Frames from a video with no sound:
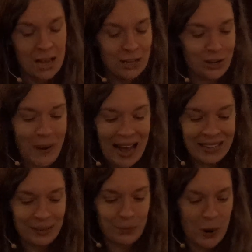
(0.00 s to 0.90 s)
So you ask
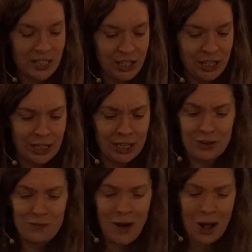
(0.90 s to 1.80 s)
some questions and
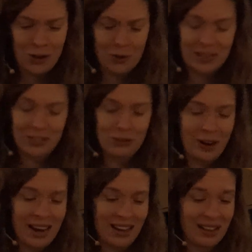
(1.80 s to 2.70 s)
you follow his
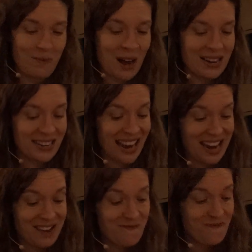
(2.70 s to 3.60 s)
trail, and one day
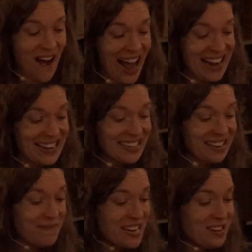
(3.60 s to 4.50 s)
you find
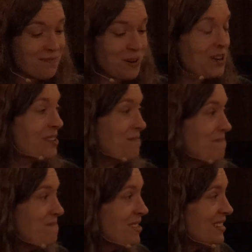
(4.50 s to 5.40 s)
him in Capernaum,
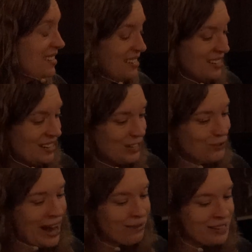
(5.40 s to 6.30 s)

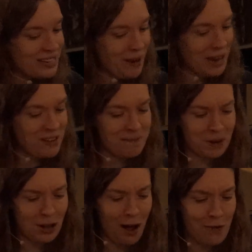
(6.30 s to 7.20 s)
surrounded by
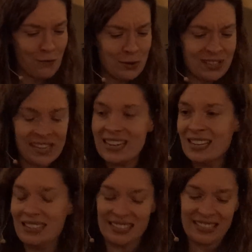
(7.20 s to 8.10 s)
people en route to
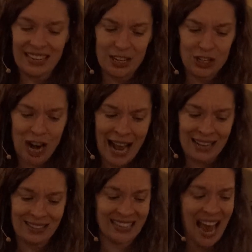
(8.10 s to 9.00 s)
heal a sick
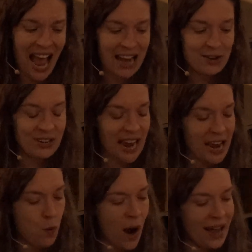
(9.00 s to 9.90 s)
child, and you
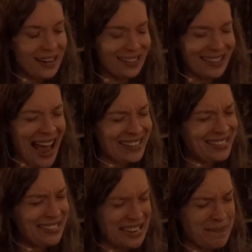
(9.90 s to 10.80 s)
take one last
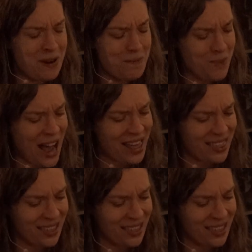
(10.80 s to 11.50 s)
deep breath.